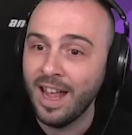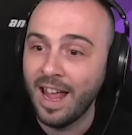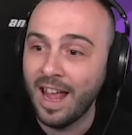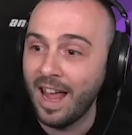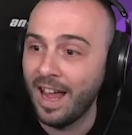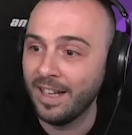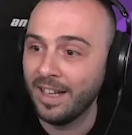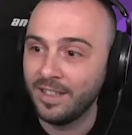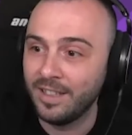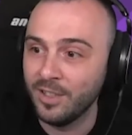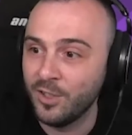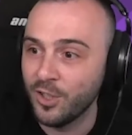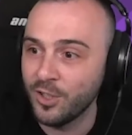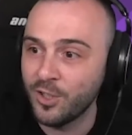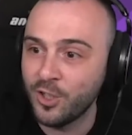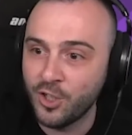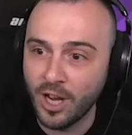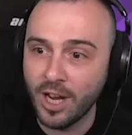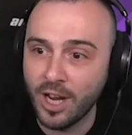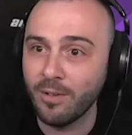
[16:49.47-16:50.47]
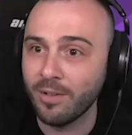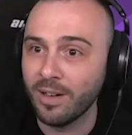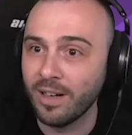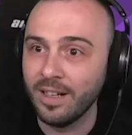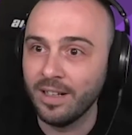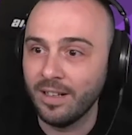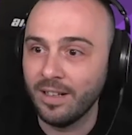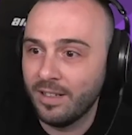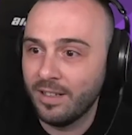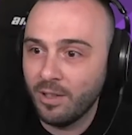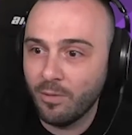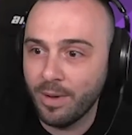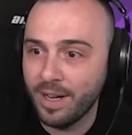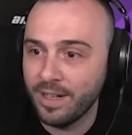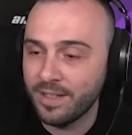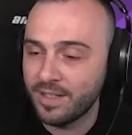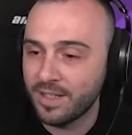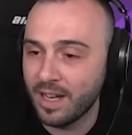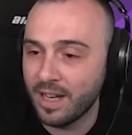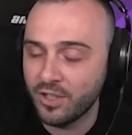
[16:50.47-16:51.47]
And just generally, it
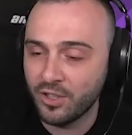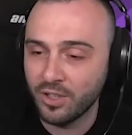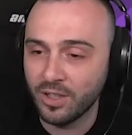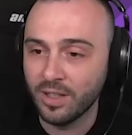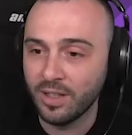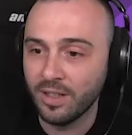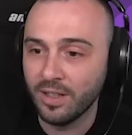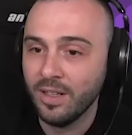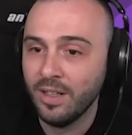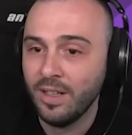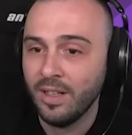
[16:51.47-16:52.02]
creates such a